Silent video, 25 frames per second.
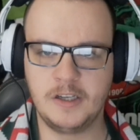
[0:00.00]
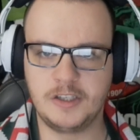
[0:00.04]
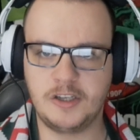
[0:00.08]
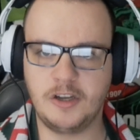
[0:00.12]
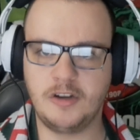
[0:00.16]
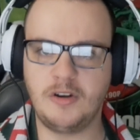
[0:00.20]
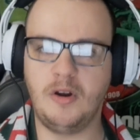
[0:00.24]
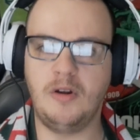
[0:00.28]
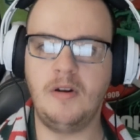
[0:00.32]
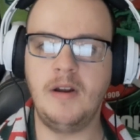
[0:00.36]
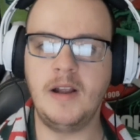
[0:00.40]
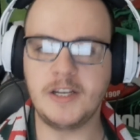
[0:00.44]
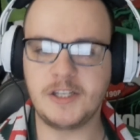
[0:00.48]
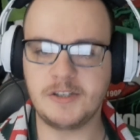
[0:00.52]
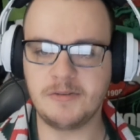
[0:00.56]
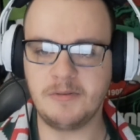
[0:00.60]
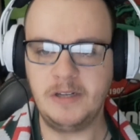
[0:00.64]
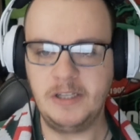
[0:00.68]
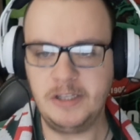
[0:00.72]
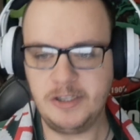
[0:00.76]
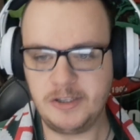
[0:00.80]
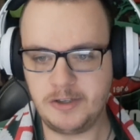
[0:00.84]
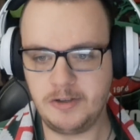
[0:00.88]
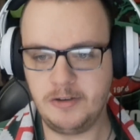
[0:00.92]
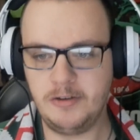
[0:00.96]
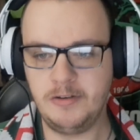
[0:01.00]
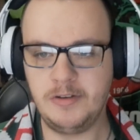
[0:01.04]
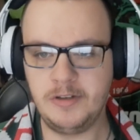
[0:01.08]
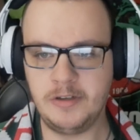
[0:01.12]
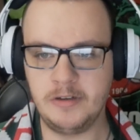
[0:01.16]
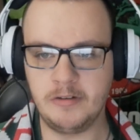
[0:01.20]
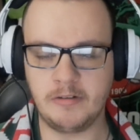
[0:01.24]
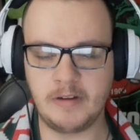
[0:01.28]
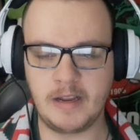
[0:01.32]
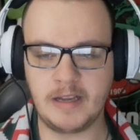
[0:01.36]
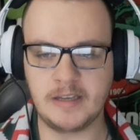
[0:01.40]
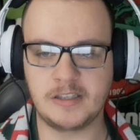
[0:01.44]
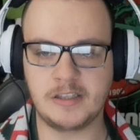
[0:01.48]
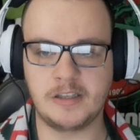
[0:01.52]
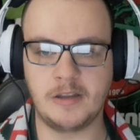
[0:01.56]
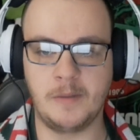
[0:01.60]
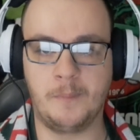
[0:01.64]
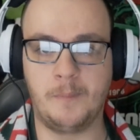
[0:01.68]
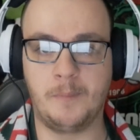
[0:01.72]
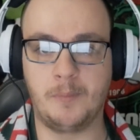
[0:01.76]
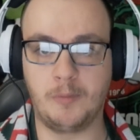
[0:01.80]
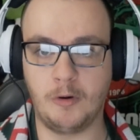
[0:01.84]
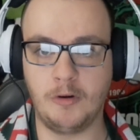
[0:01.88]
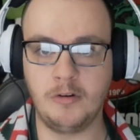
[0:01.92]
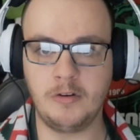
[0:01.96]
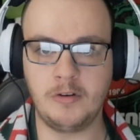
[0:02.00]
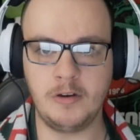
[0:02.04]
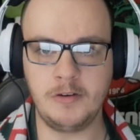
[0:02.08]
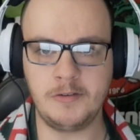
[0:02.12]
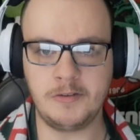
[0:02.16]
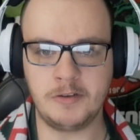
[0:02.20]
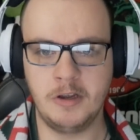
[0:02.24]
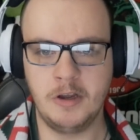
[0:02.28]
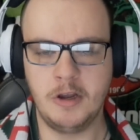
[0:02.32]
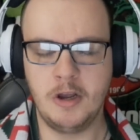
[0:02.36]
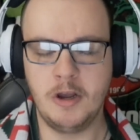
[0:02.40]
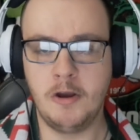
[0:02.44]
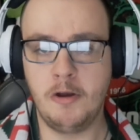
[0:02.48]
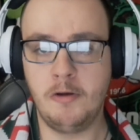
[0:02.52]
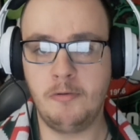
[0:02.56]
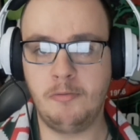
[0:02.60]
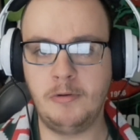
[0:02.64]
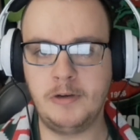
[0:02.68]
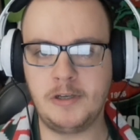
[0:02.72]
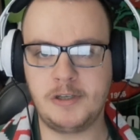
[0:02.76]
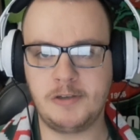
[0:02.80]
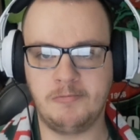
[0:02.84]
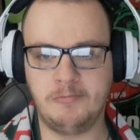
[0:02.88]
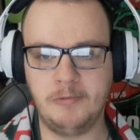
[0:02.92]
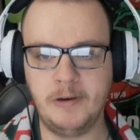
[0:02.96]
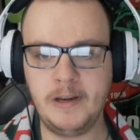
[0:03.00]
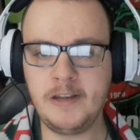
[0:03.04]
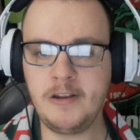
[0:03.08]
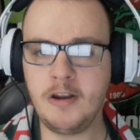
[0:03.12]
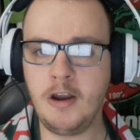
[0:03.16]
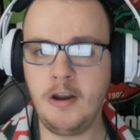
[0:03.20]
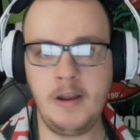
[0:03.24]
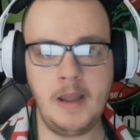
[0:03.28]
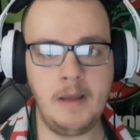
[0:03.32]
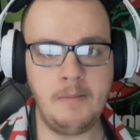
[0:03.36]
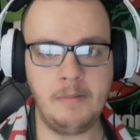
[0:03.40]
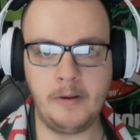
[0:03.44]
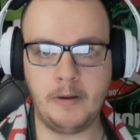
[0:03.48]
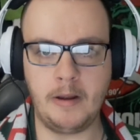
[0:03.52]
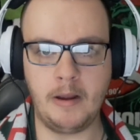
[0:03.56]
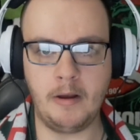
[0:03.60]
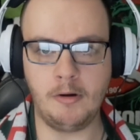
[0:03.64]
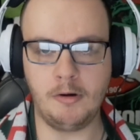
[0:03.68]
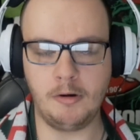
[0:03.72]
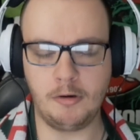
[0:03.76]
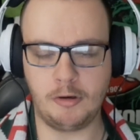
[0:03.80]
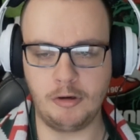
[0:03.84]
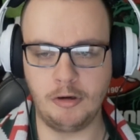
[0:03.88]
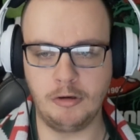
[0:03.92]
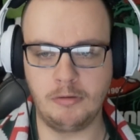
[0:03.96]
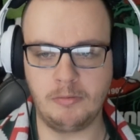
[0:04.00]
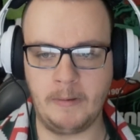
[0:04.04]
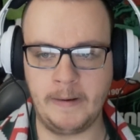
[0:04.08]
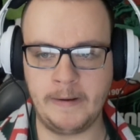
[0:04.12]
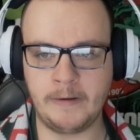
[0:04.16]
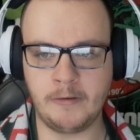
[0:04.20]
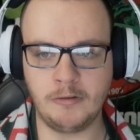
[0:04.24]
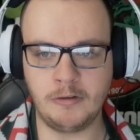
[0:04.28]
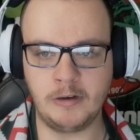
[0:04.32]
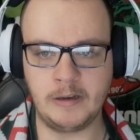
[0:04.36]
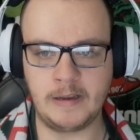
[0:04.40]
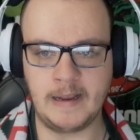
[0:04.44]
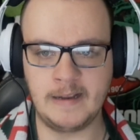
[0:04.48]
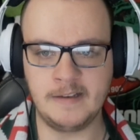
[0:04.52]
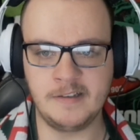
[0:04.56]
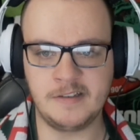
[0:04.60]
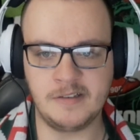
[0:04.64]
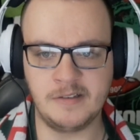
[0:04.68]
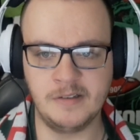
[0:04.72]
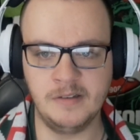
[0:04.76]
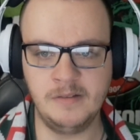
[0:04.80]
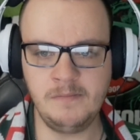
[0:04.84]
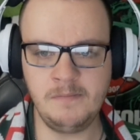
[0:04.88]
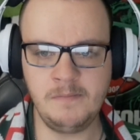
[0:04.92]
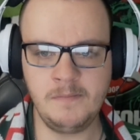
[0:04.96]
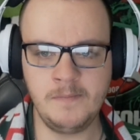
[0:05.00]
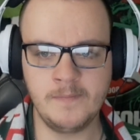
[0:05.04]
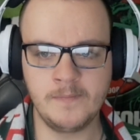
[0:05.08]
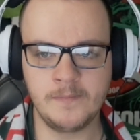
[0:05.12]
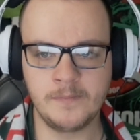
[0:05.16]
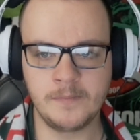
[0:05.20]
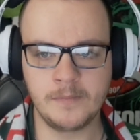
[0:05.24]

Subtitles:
To go out 22-0 against the Broncos, which we don't have a good record against them,